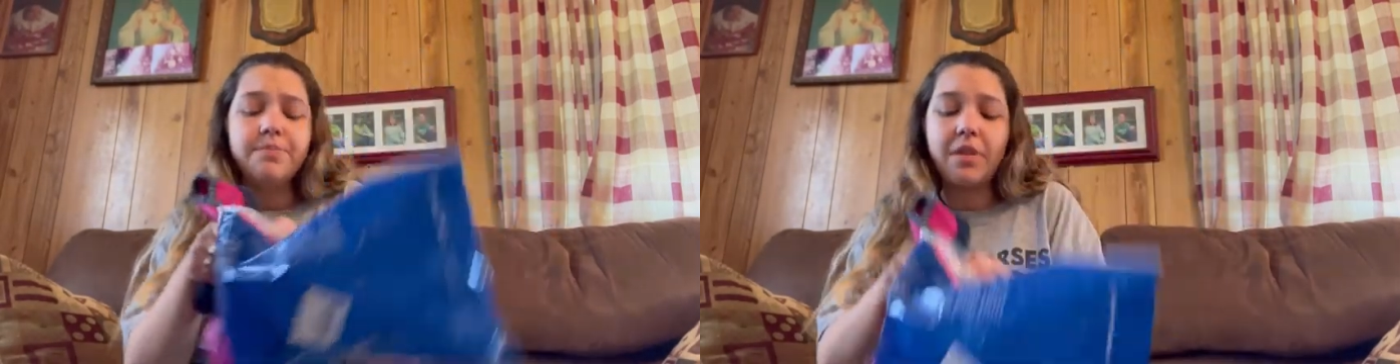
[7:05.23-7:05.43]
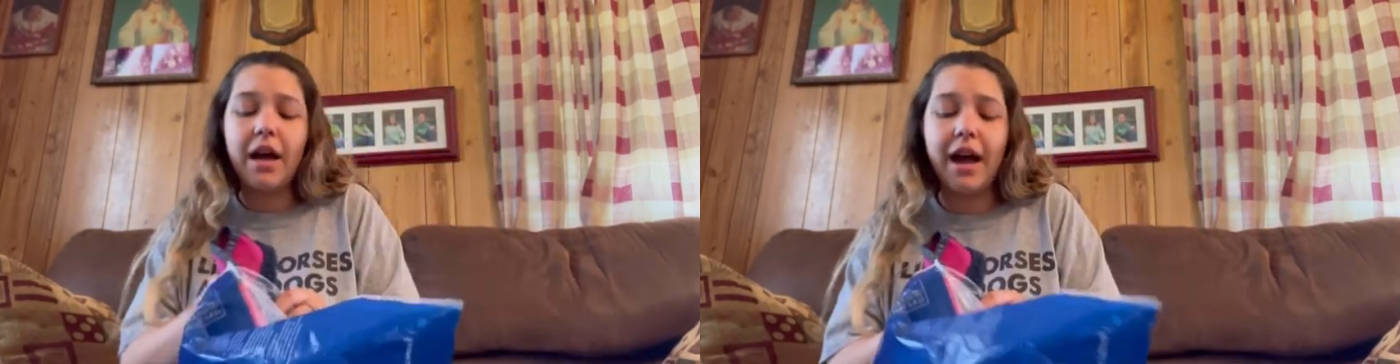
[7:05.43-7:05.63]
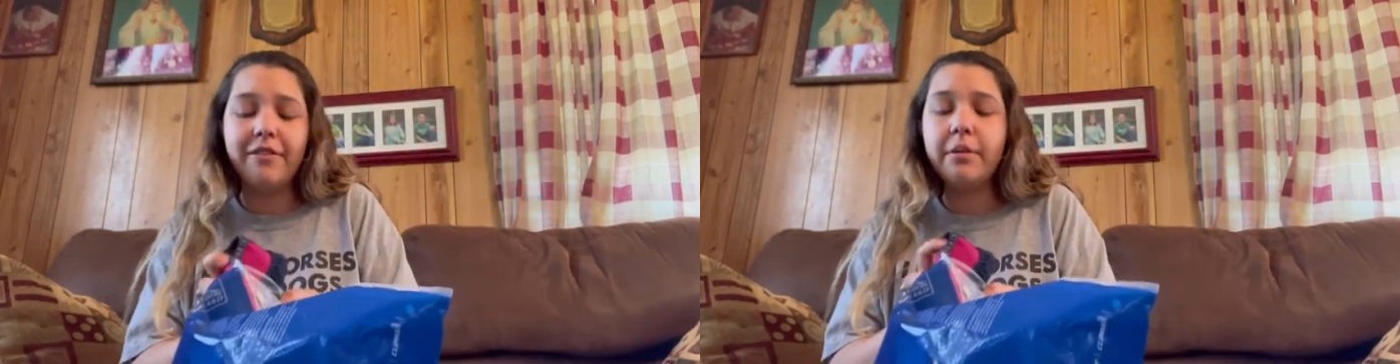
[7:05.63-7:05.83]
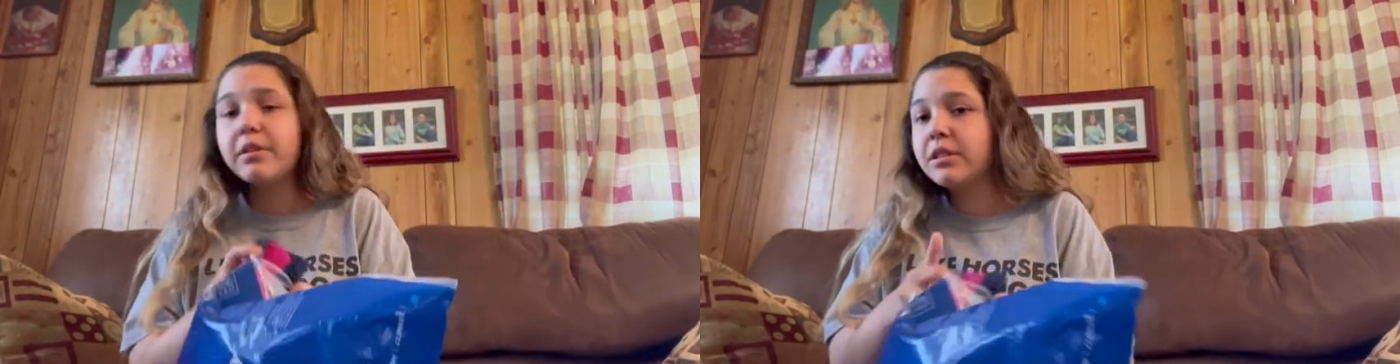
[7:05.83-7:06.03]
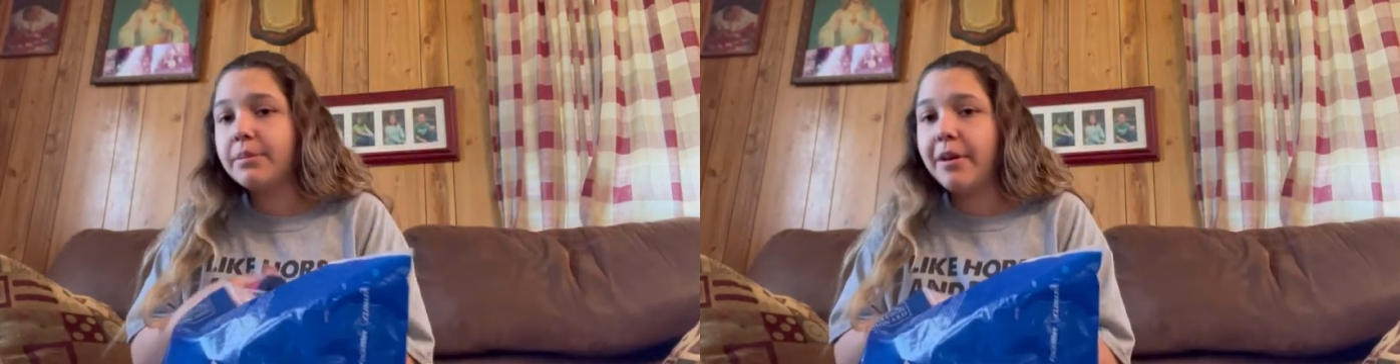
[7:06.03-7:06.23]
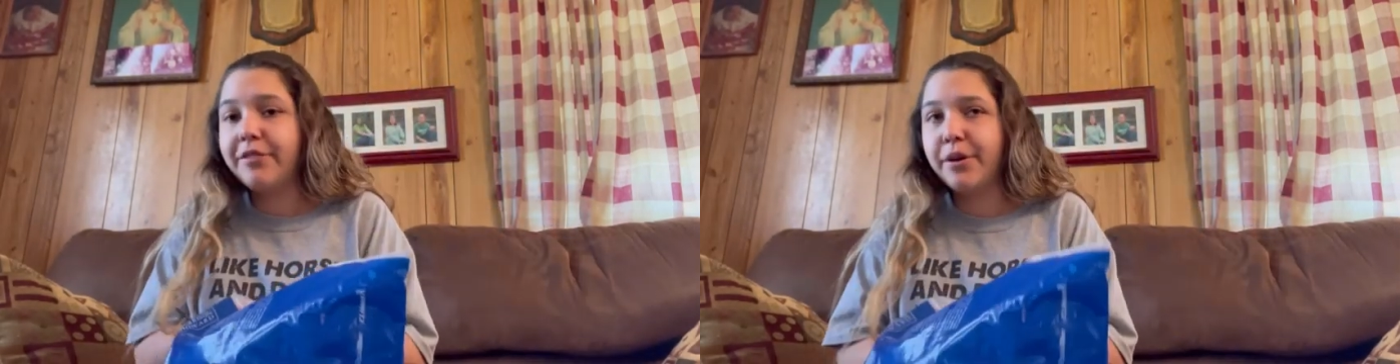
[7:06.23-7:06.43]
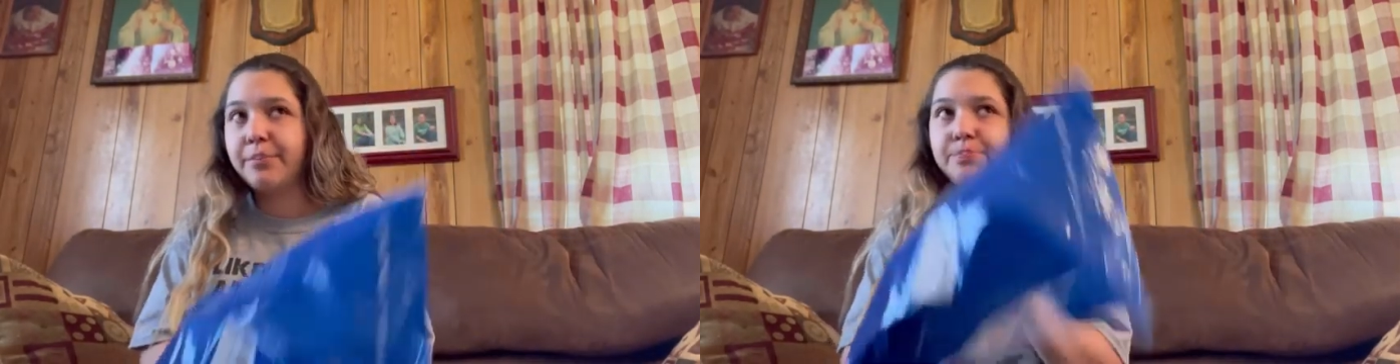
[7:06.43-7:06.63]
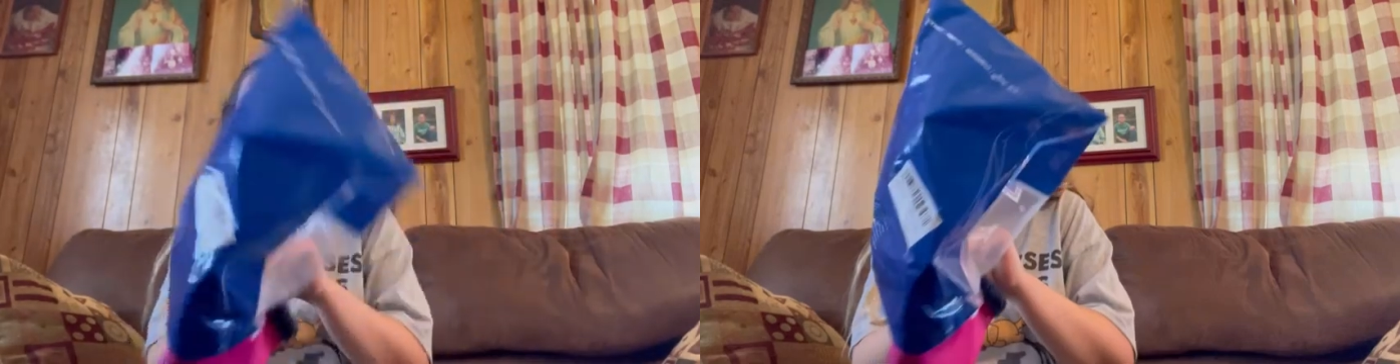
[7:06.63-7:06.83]
I haven't ever sent my phone
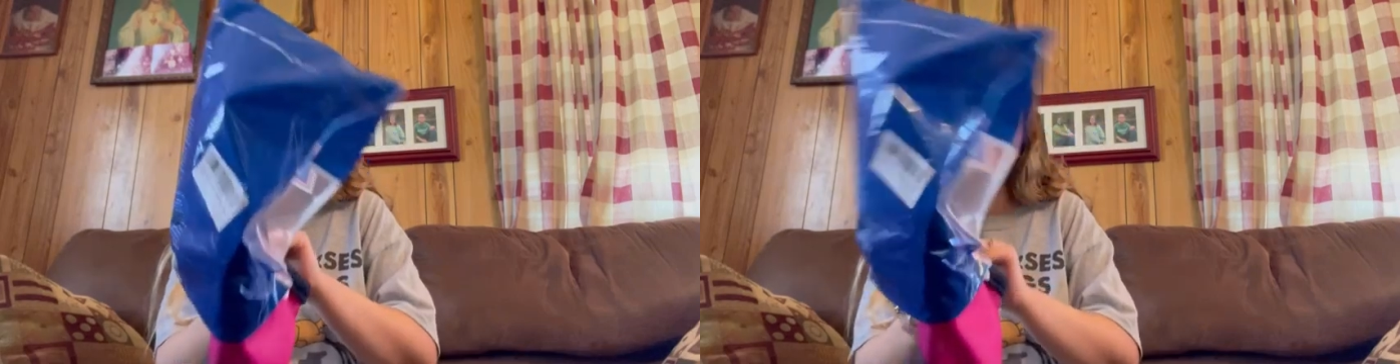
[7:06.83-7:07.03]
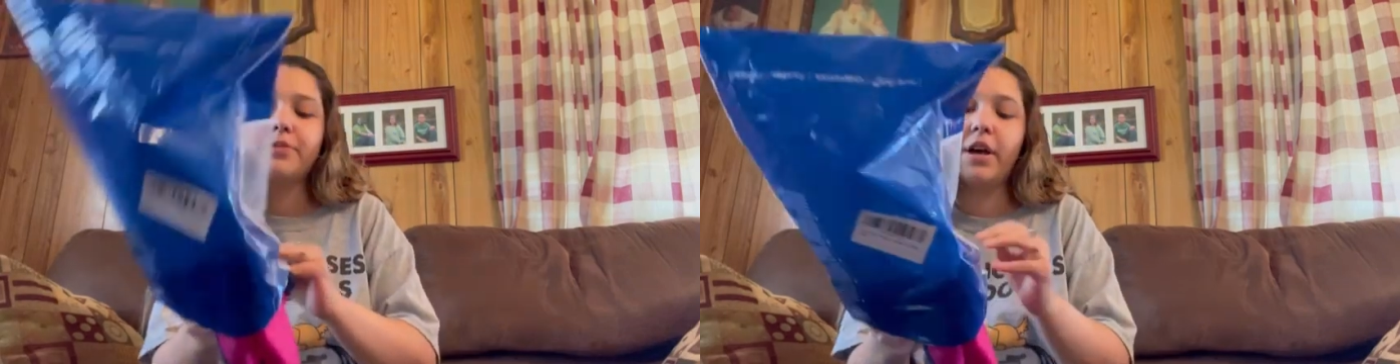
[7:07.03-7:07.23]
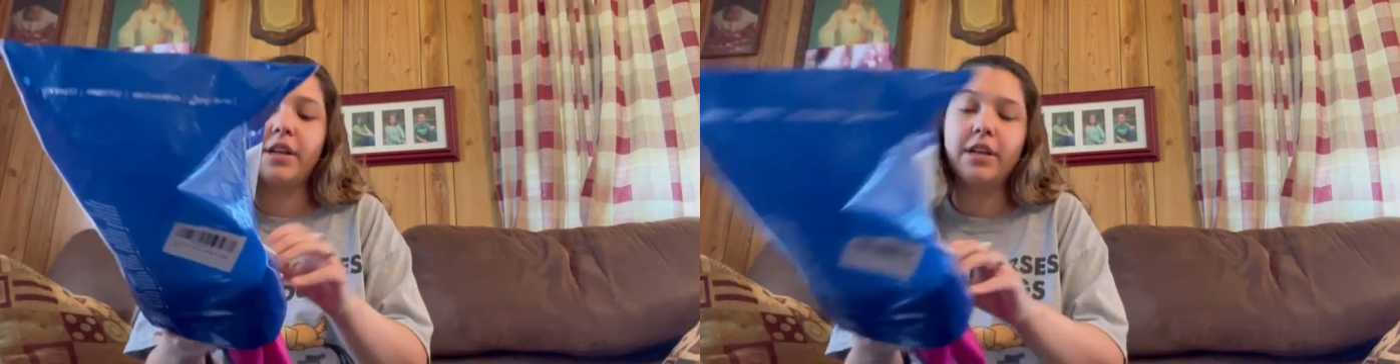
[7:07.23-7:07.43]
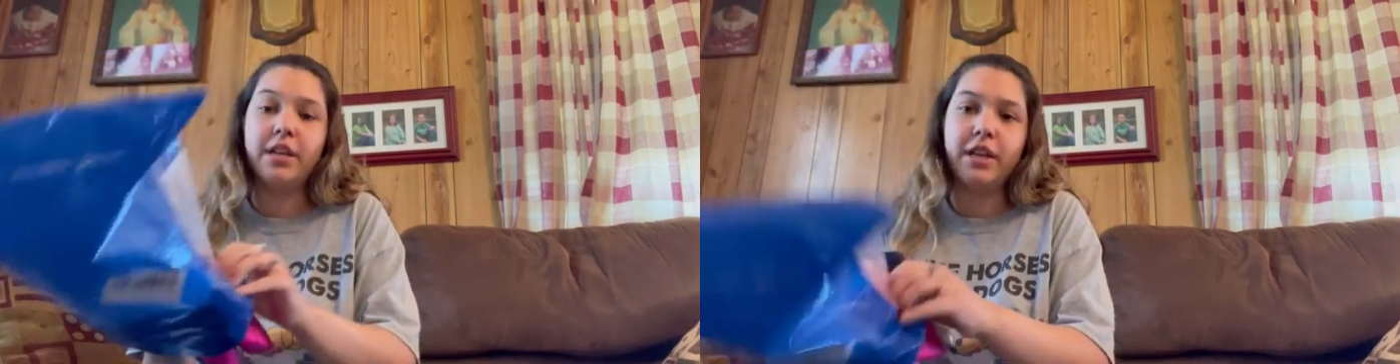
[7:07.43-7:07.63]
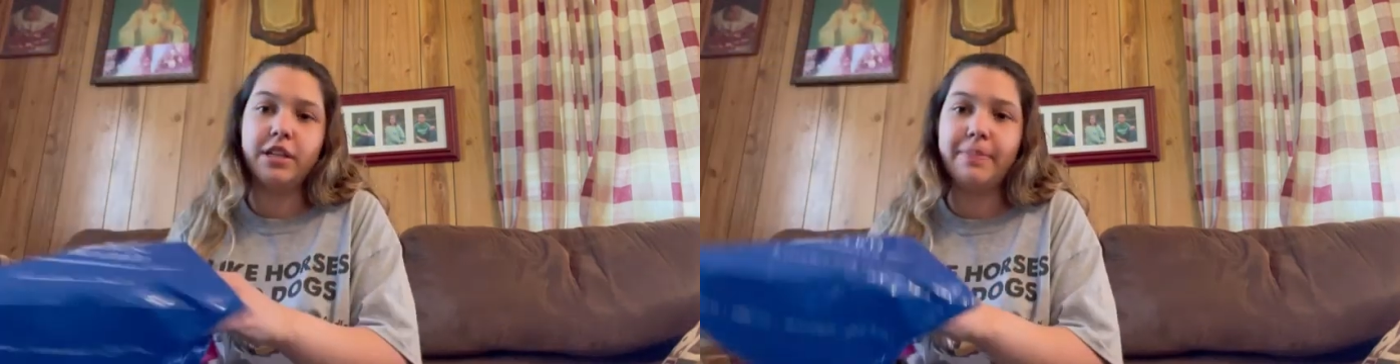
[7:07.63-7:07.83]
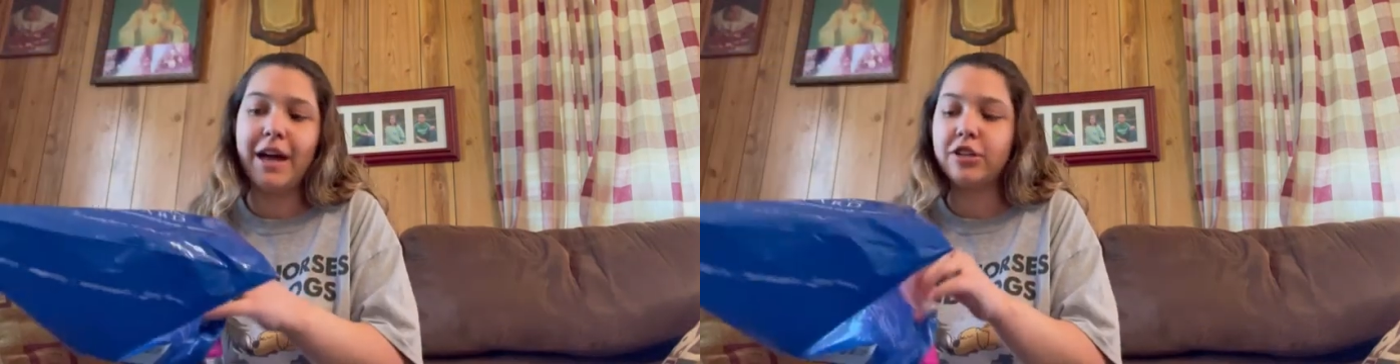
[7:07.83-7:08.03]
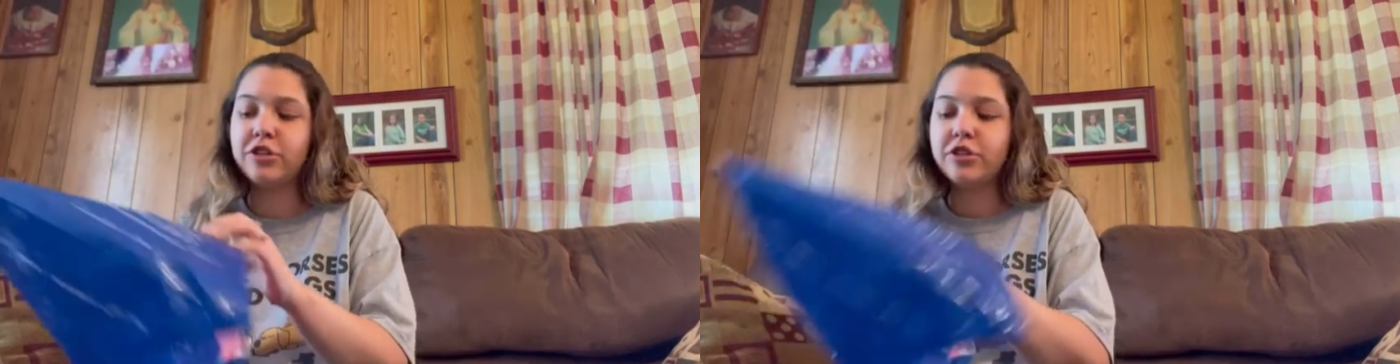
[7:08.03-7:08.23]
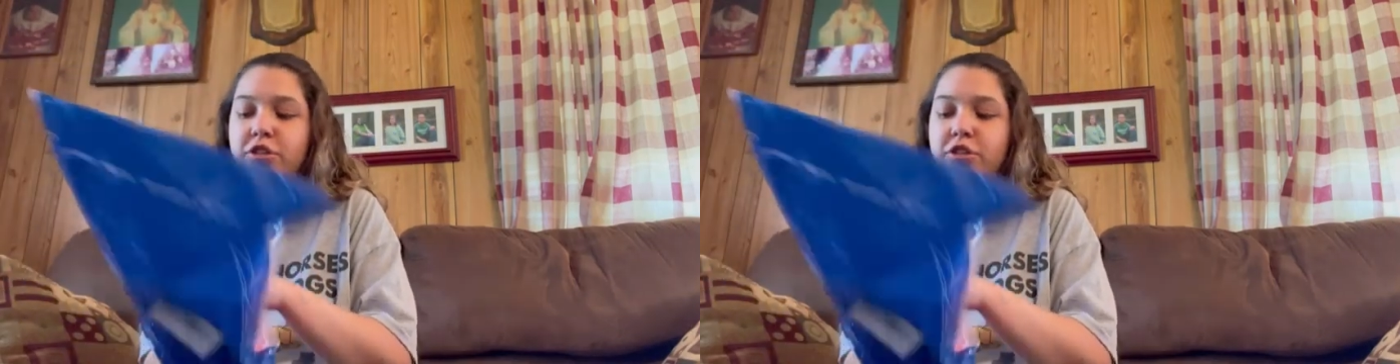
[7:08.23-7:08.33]
on in this pasture.